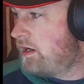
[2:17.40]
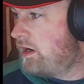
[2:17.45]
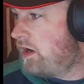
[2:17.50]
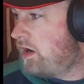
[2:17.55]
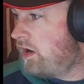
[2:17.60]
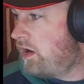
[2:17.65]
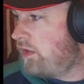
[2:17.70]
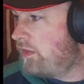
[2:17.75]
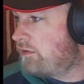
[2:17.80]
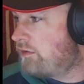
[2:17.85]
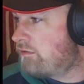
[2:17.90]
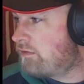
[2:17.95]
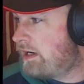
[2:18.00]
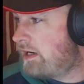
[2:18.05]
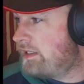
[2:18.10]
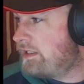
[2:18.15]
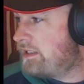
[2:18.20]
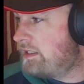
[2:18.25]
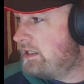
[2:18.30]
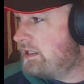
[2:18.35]
On the
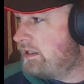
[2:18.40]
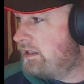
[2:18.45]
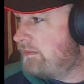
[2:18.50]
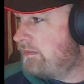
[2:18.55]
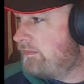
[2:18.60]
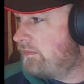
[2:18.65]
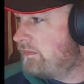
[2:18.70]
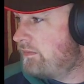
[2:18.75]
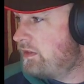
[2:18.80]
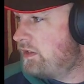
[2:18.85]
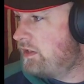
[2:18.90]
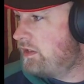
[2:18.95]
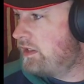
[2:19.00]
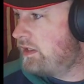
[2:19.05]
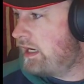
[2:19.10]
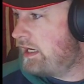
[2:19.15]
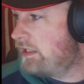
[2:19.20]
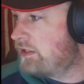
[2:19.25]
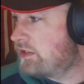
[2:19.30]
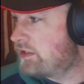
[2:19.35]
right here, you
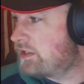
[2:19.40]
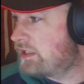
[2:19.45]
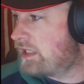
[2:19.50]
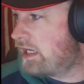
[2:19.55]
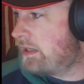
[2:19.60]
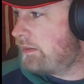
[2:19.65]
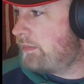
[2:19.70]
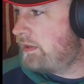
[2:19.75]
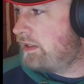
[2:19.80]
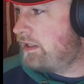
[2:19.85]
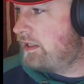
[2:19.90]
can just type in the